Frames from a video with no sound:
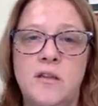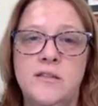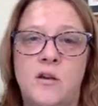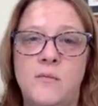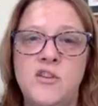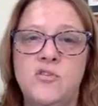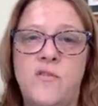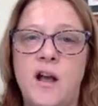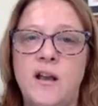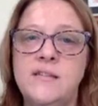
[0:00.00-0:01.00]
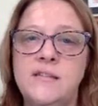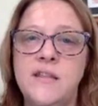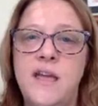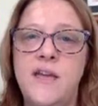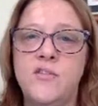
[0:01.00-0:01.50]
So Ms. Travakis is
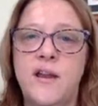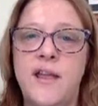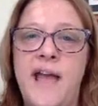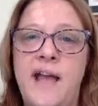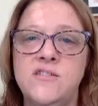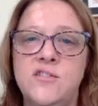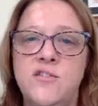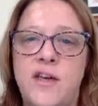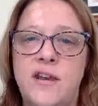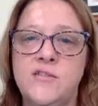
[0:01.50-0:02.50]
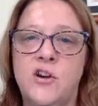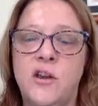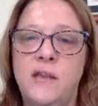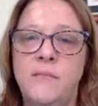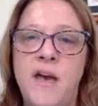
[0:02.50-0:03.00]
the 8th grade counselor. That is her
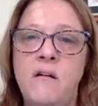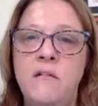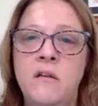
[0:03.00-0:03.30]
email.